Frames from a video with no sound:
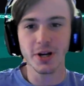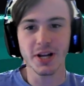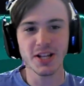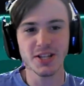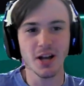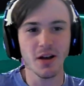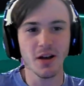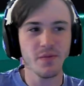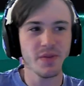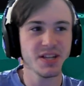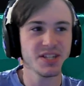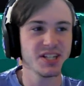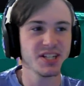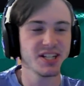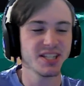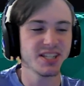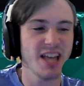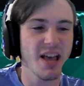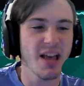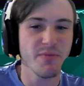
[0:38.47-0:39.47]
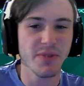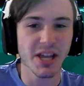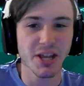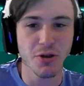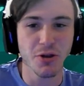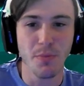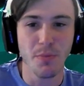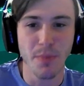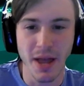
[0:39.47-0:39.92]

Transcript: It's obviously a scam to get you to pay